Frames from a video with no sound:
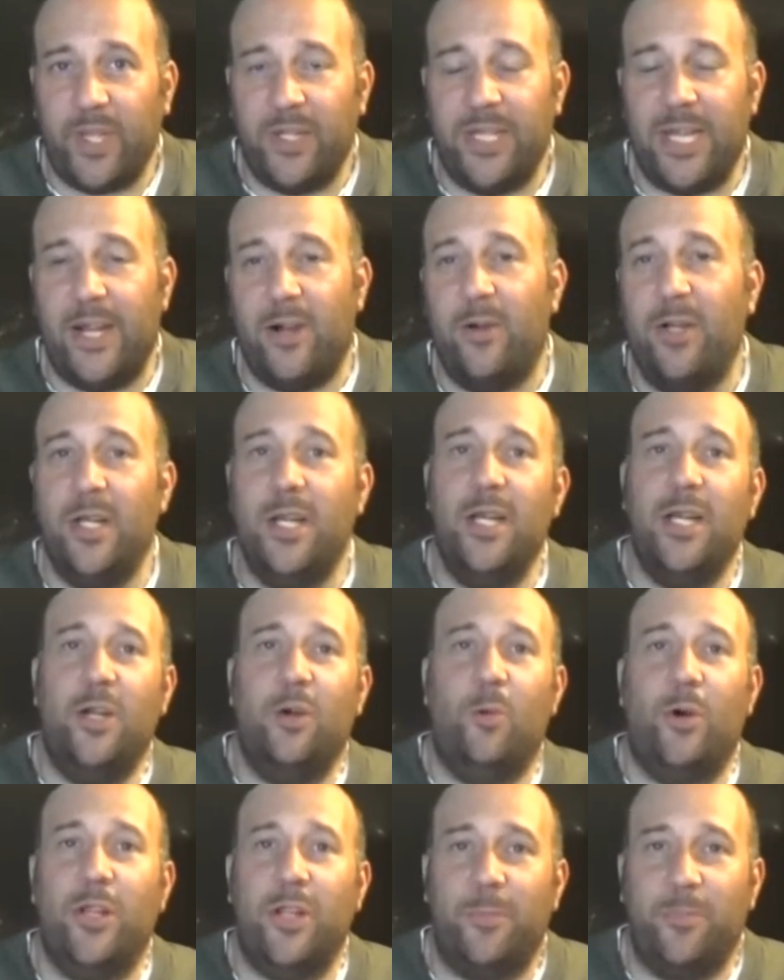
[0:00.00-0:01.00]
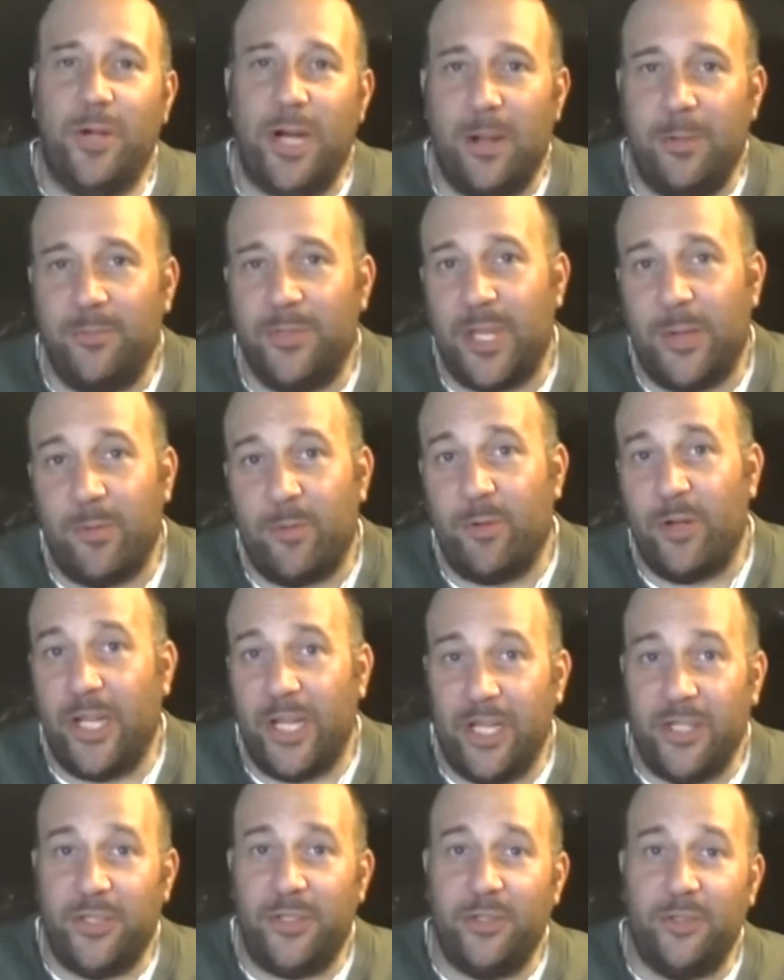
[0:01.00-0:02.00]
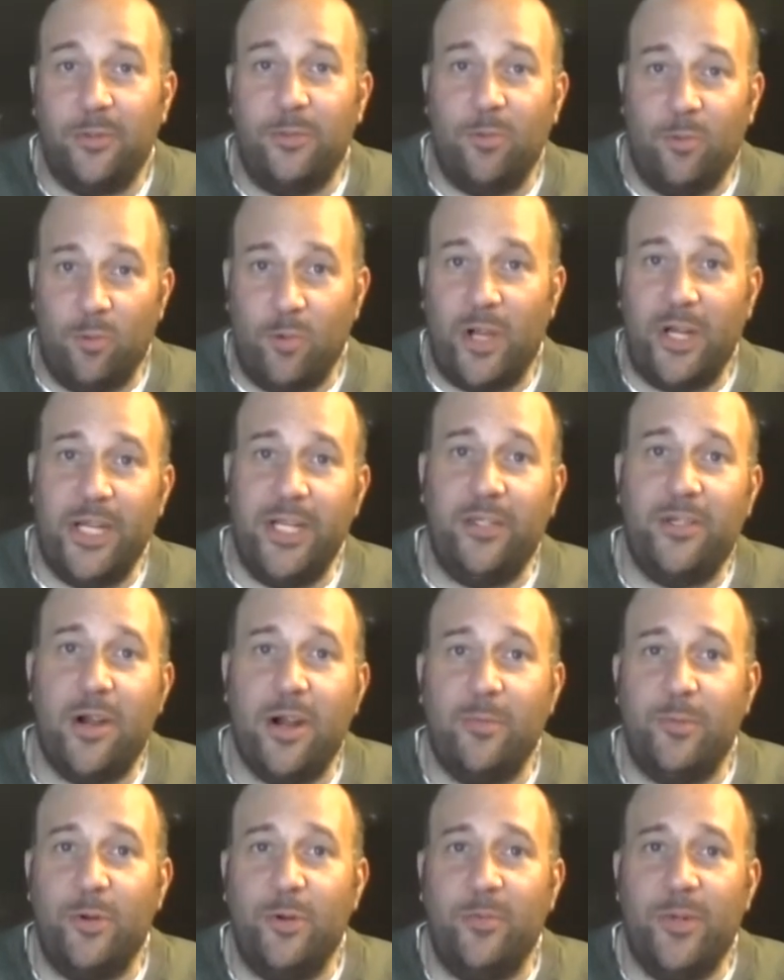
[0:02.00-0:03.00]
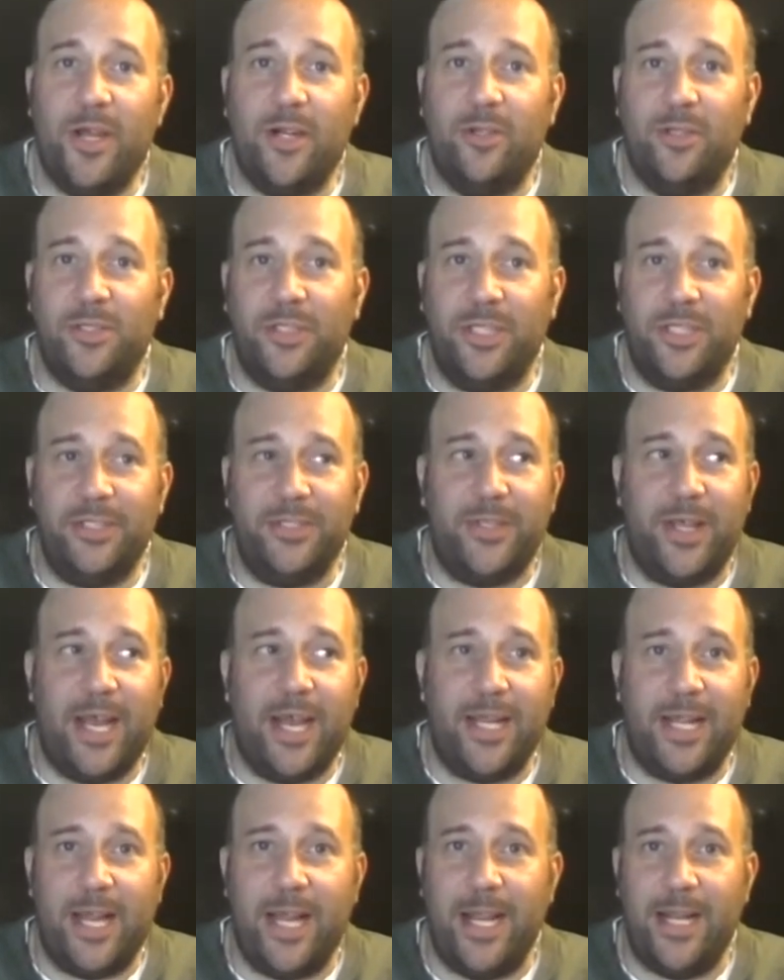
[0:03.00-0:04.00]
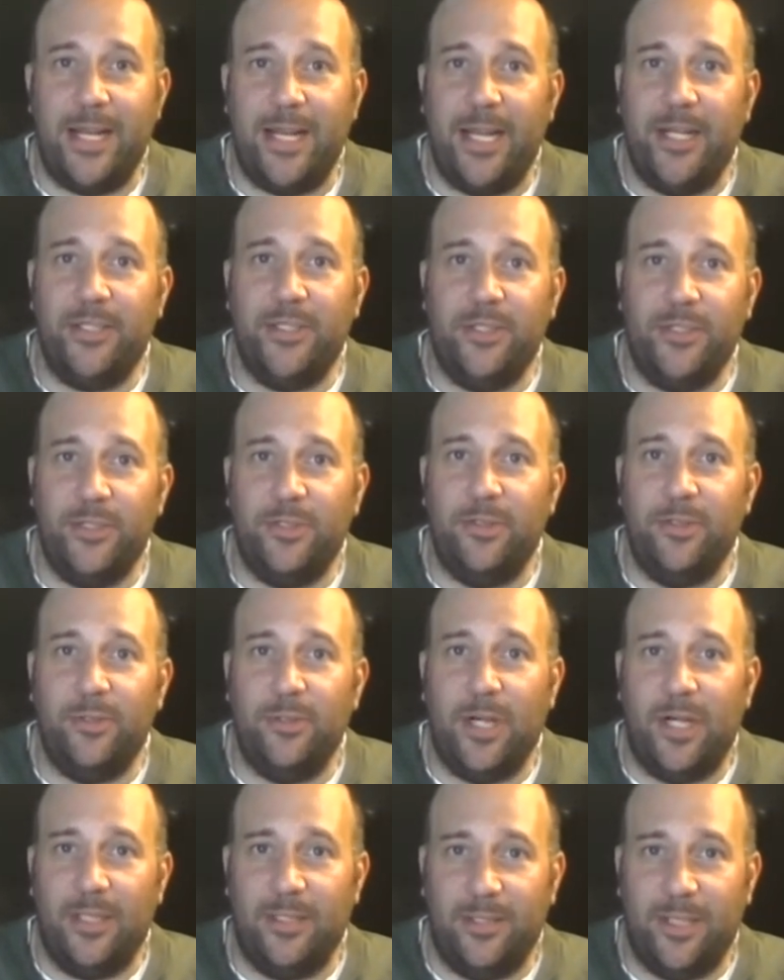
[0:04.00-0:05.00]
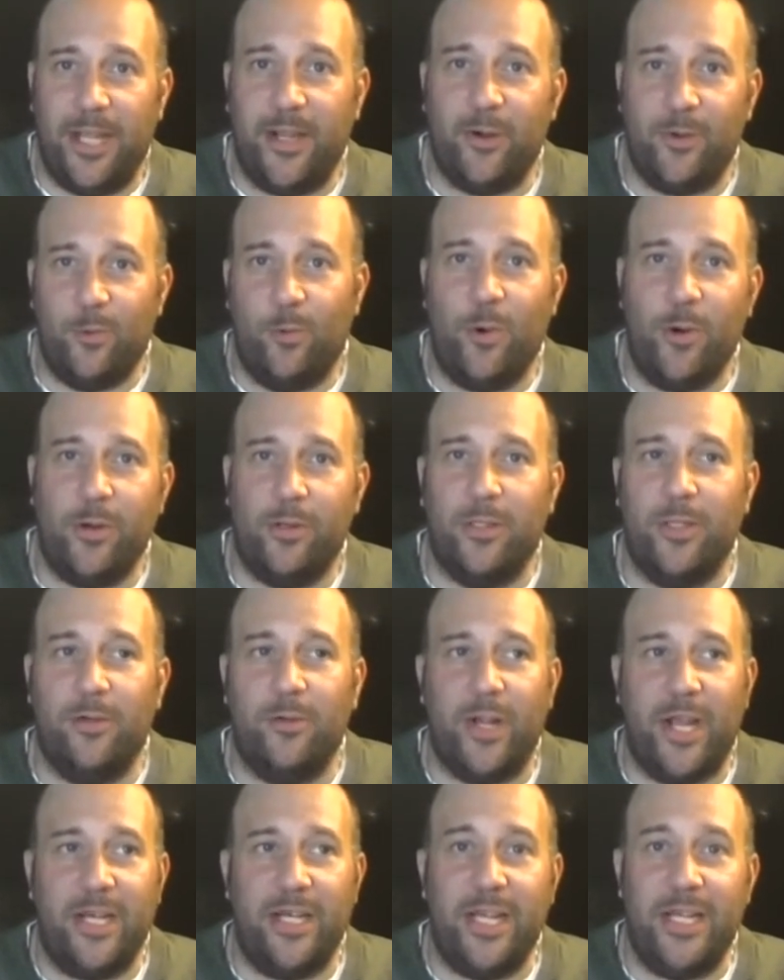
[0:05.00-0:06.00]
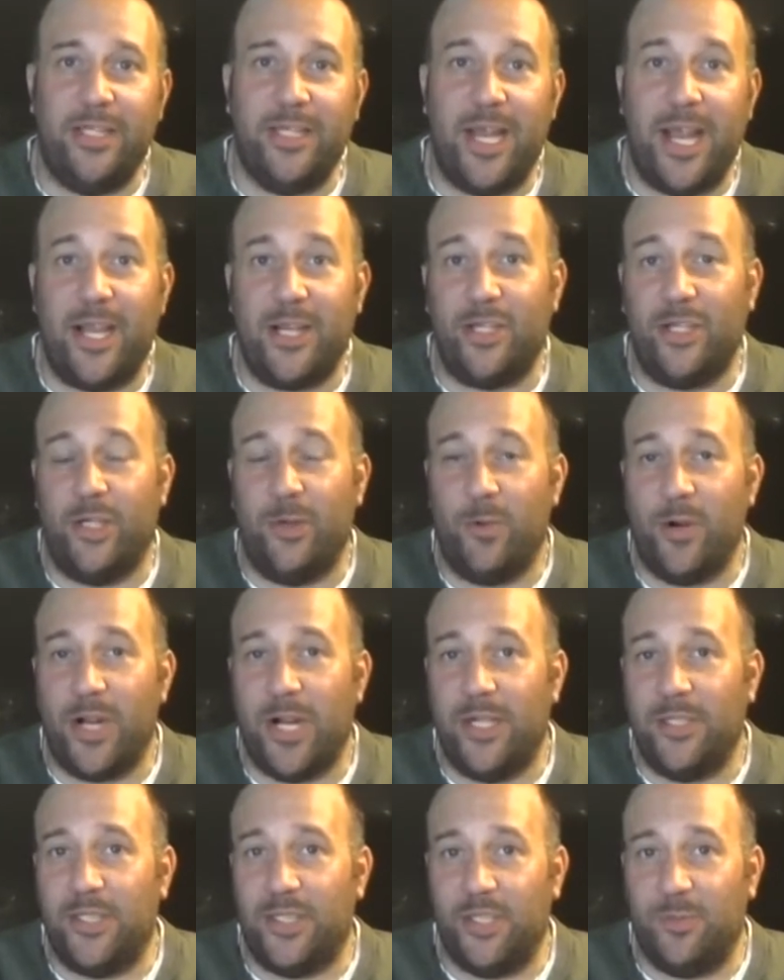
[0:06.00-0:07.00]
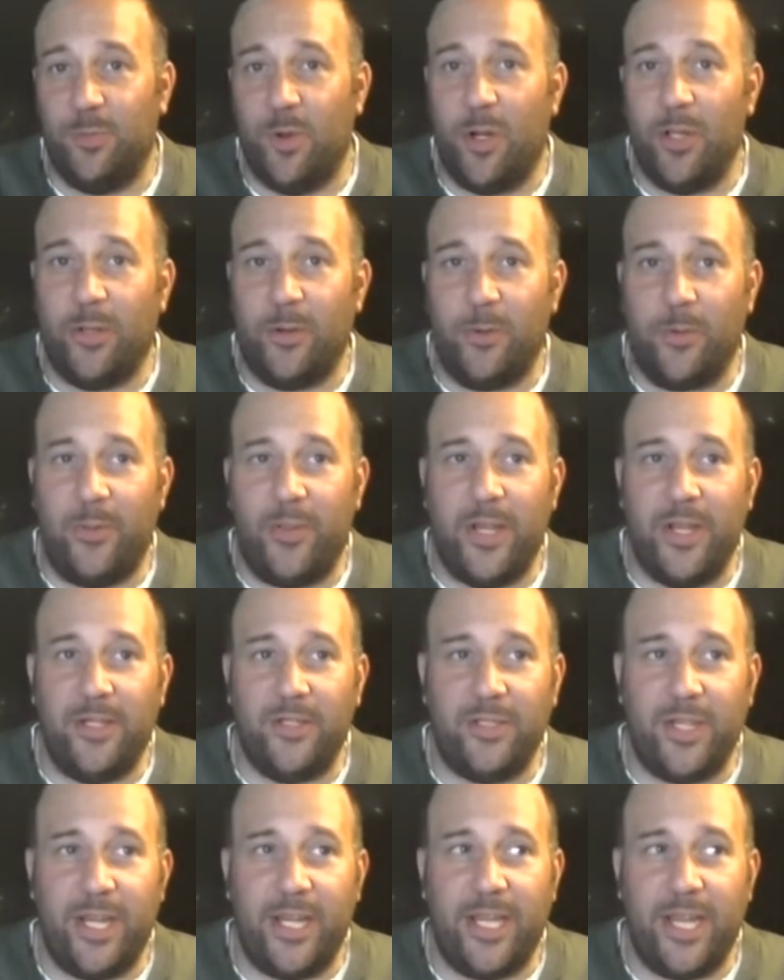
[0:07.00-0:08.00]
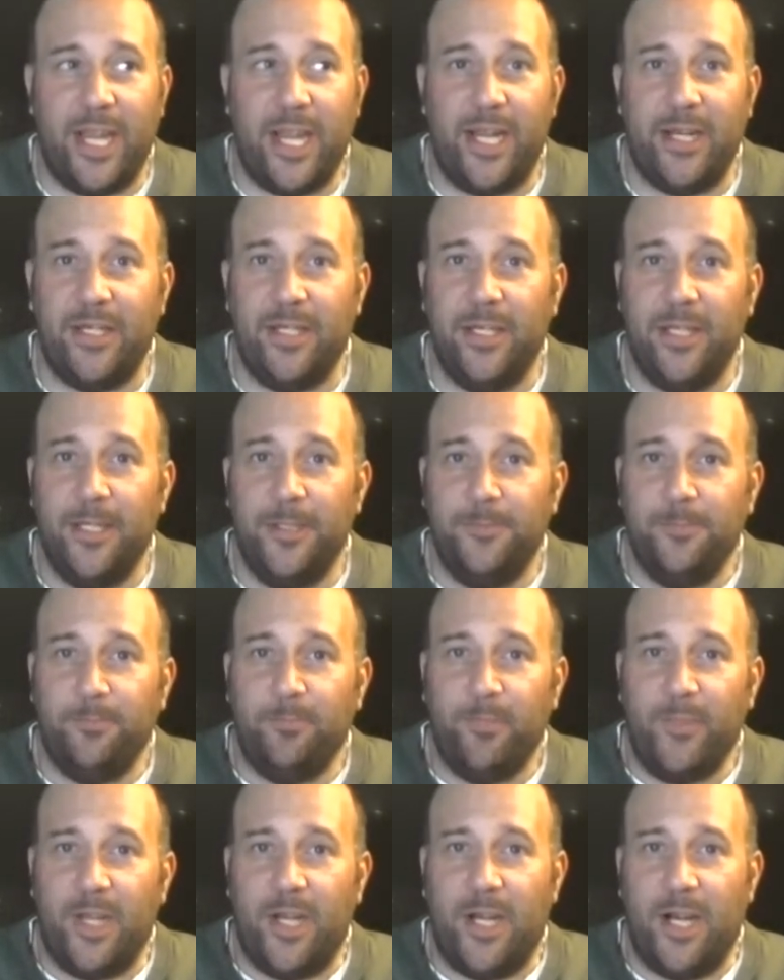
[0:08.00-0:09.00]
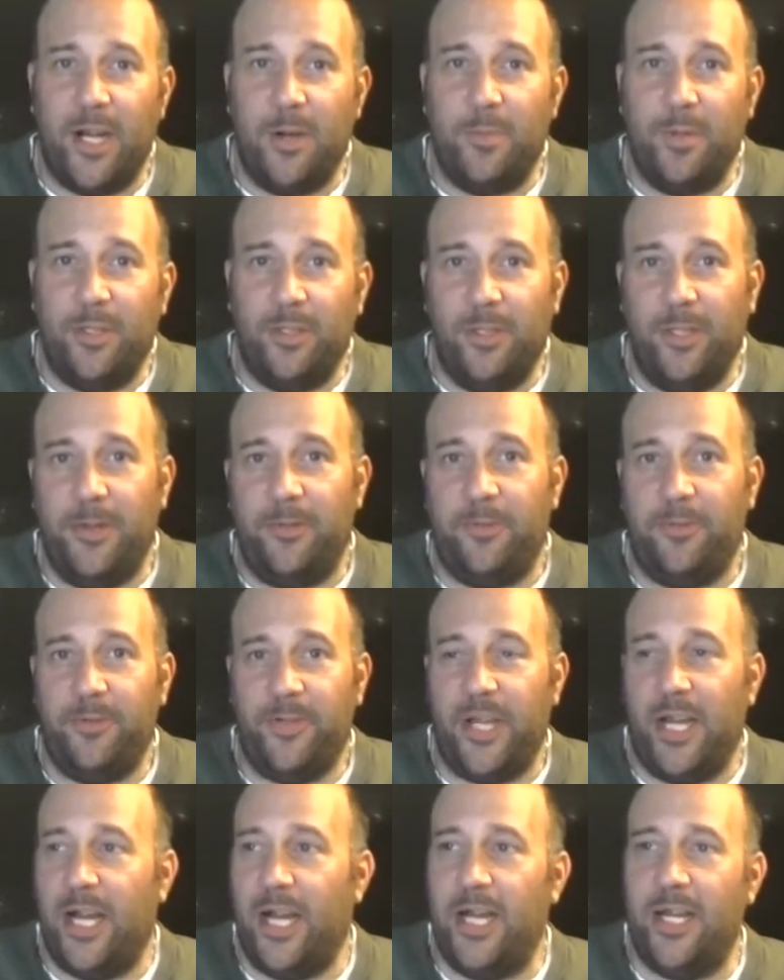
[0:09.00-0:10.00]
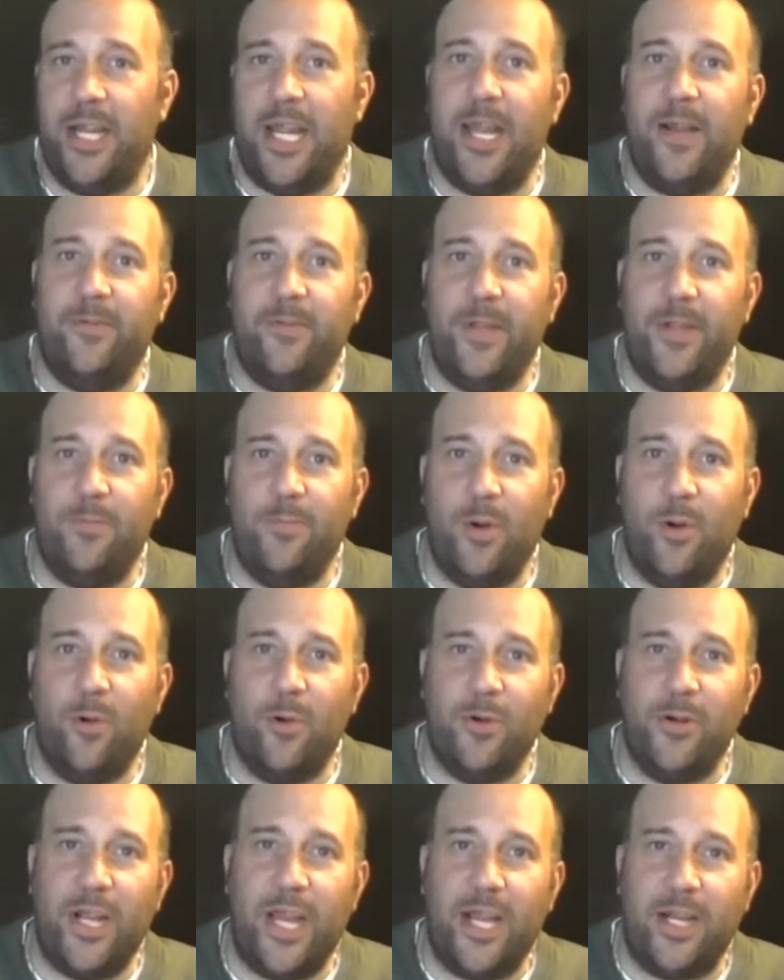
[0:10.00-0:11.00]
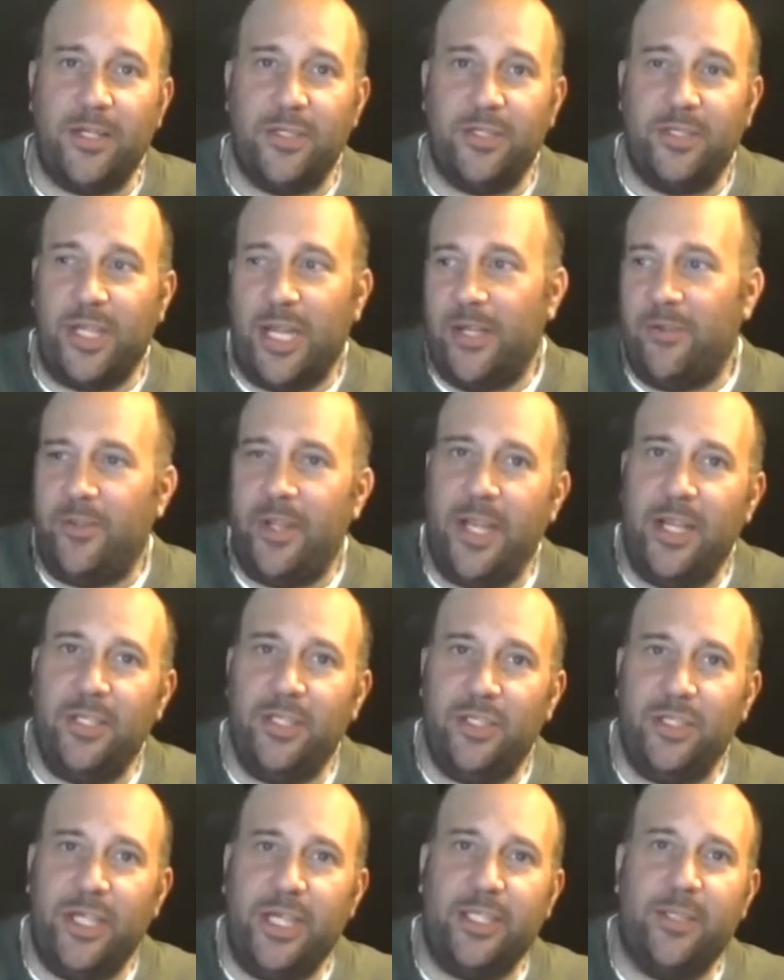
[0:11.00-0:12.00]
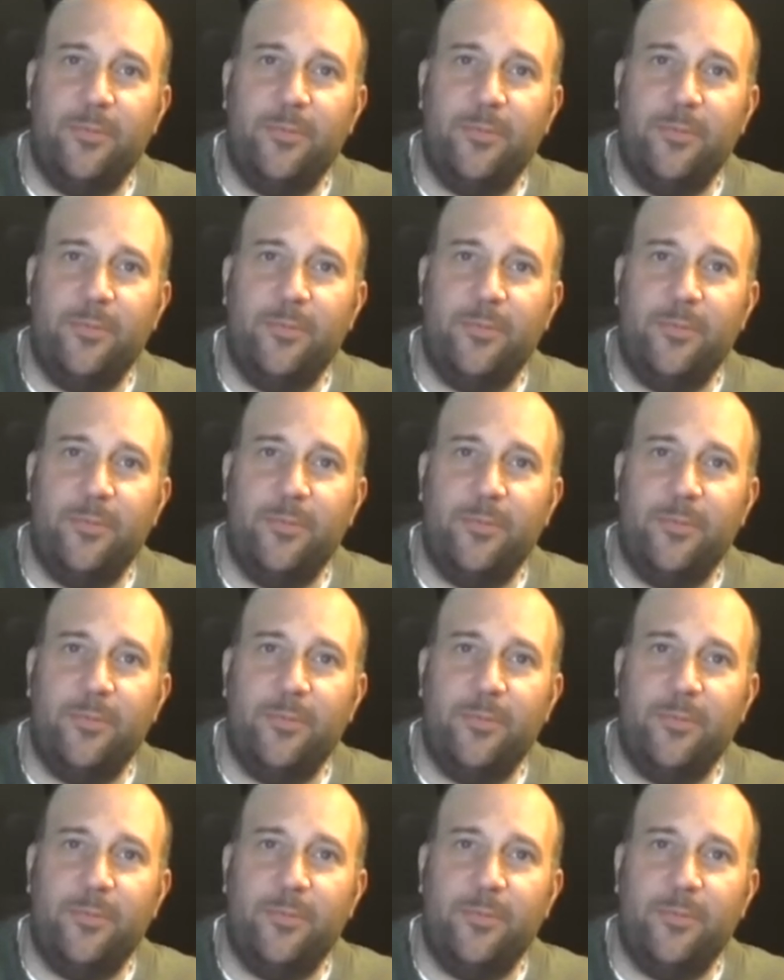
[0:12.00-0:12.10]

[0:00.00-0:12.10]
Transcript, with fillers: Now, one of the problems I've been running into running Darkmoon Metals is that I need to do a lighter workload. I need to actually work on smaller things. I can't um, lift on heavy mower decks and things and get